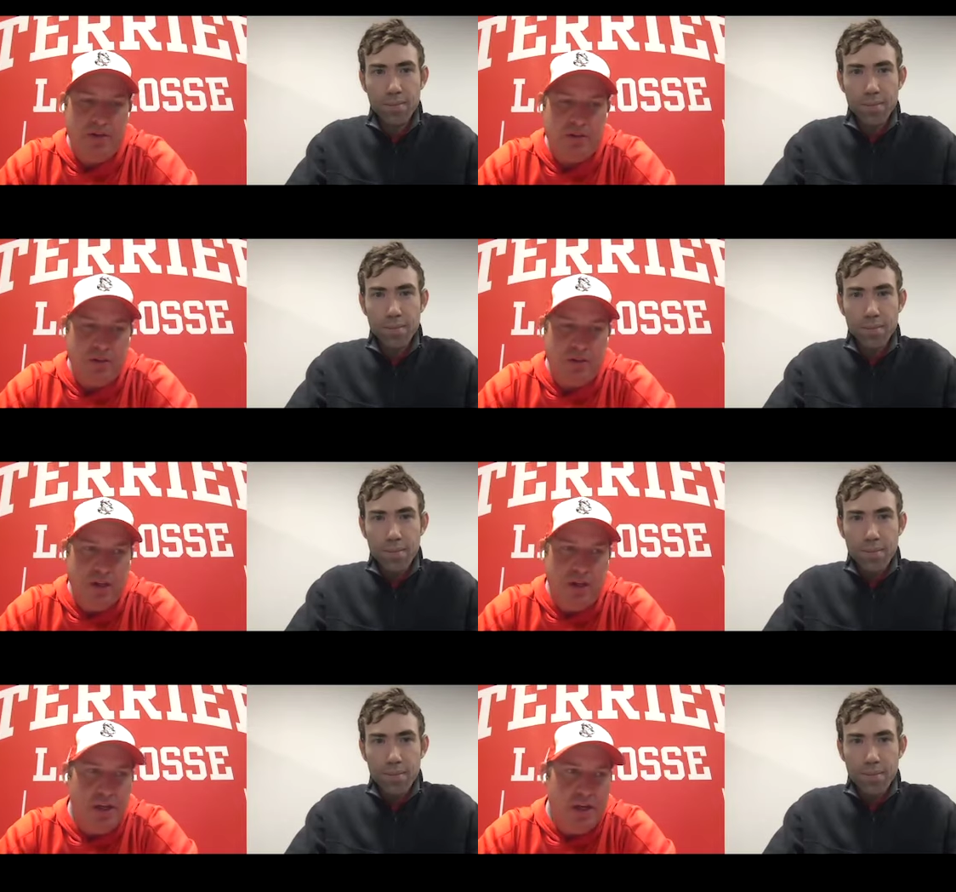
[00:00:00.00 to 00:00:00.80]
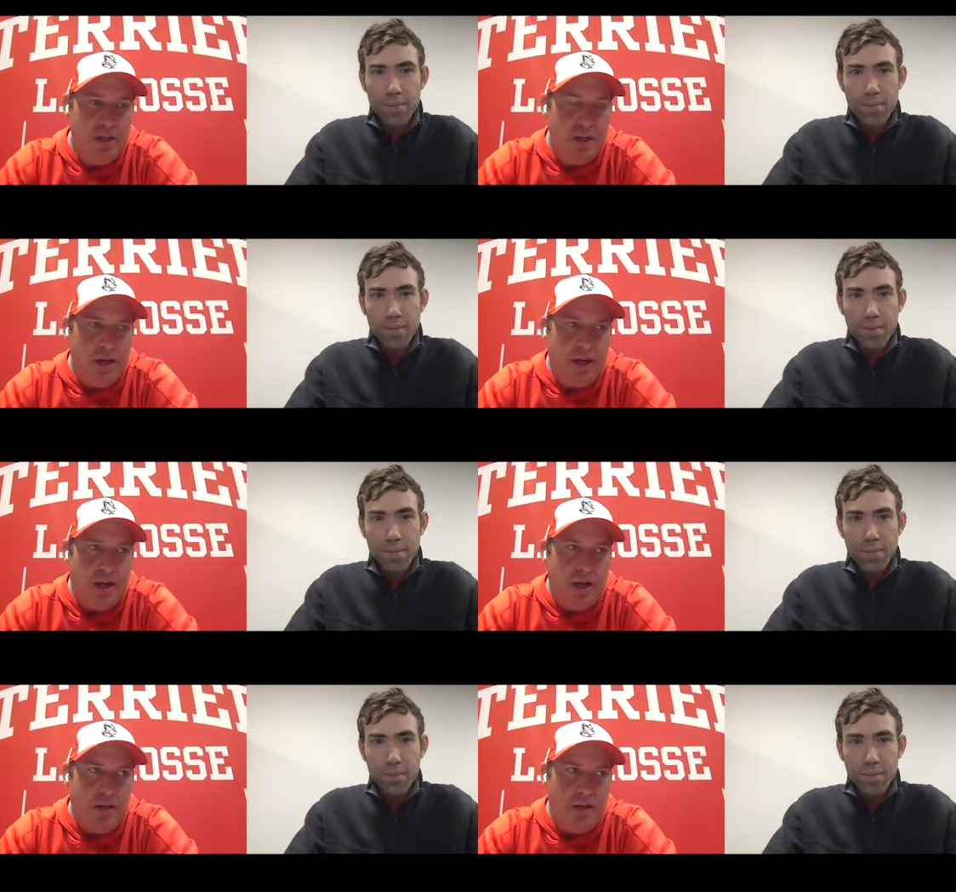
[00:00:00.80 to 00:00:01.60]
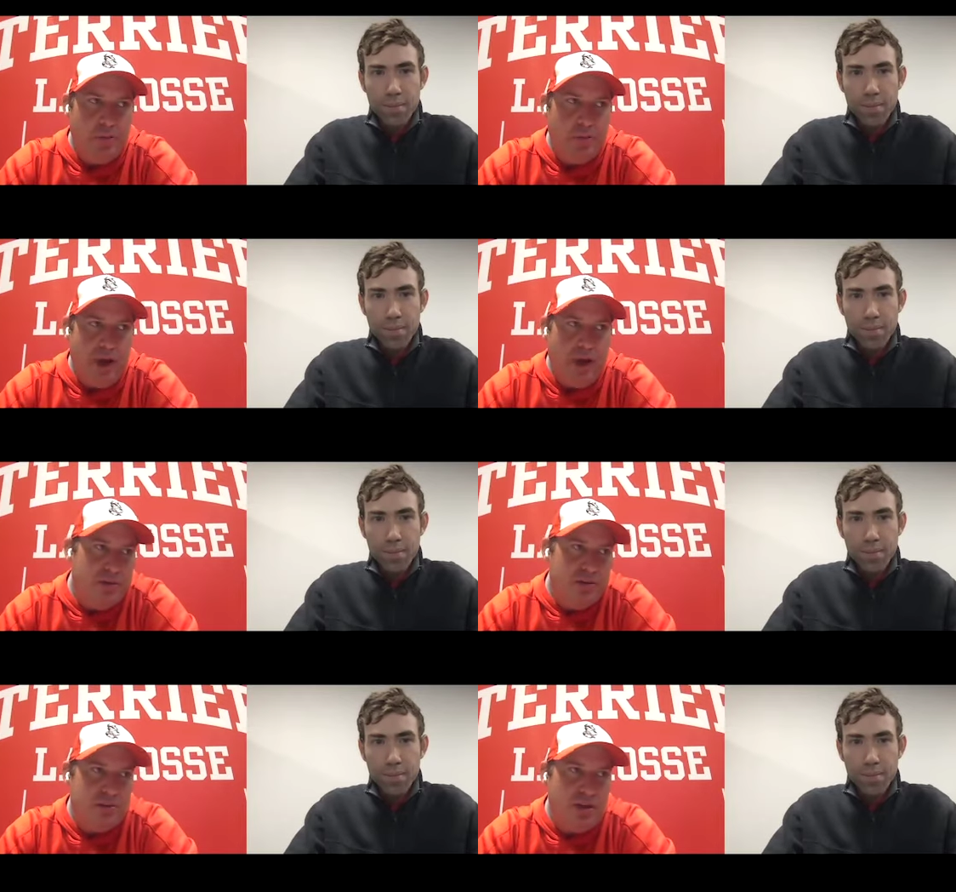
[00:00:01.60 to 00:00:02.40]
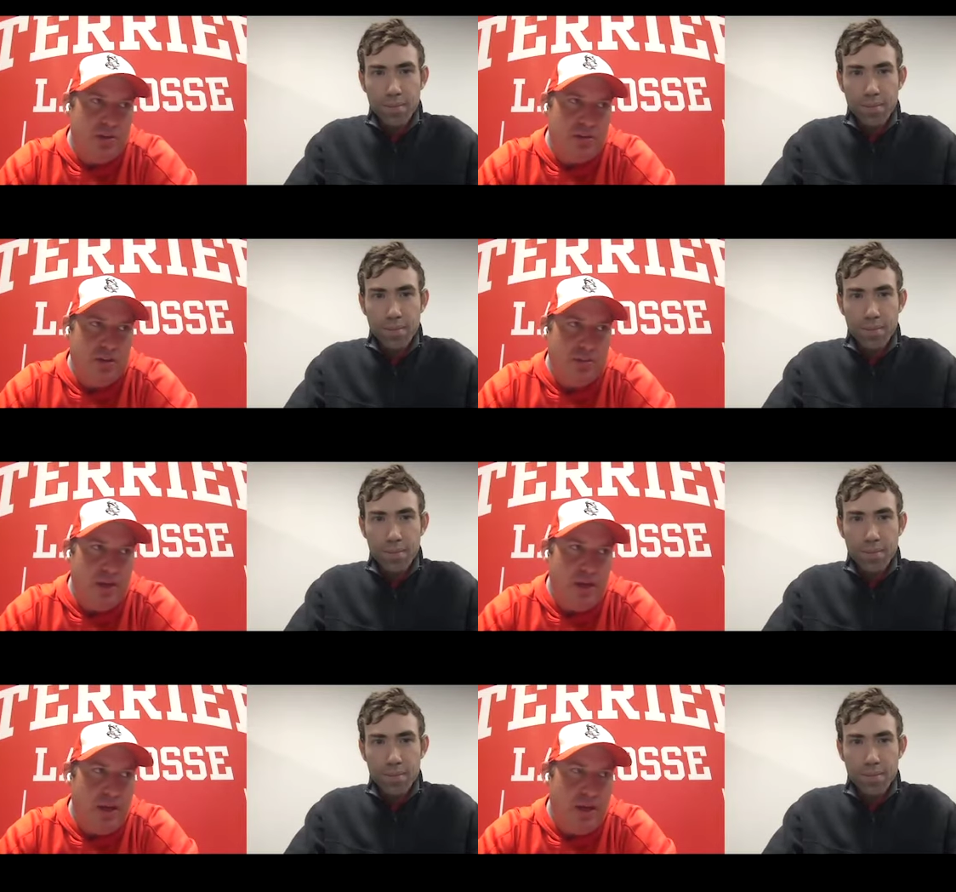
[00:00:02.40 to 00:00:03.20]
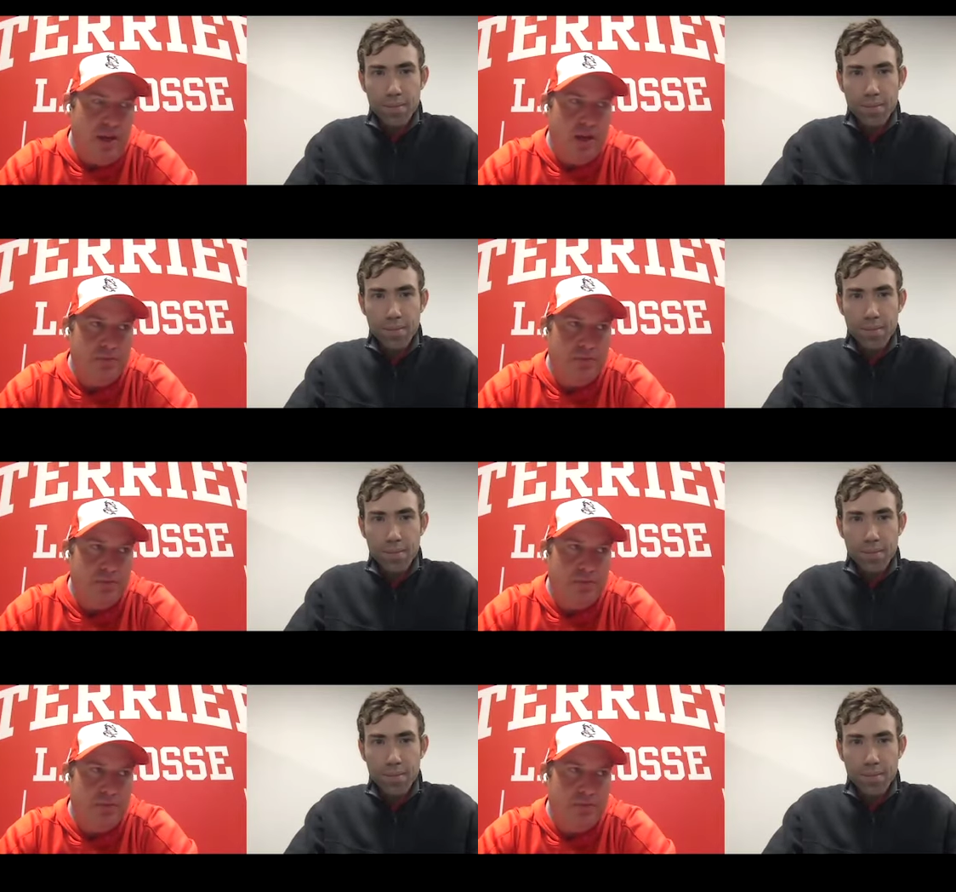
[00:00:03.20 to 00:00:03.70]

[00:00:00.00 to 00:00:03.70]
Speaker 1: you know, certainly, uh, you know, Brown is is going to be uh,